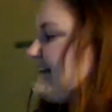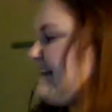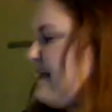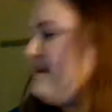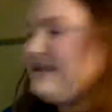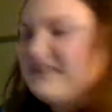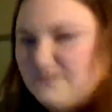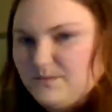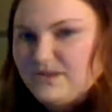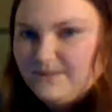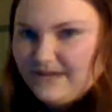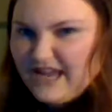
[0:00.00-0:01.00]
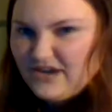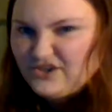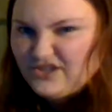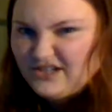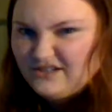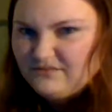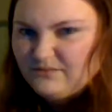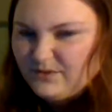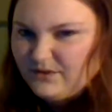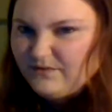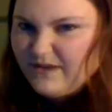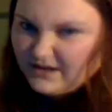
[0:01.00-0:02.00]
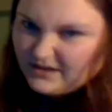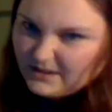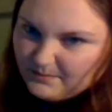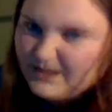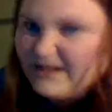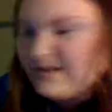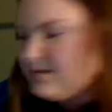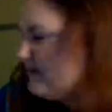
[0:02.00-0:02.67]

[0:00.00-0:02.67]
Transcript: that means multiplication, and you've got a number next to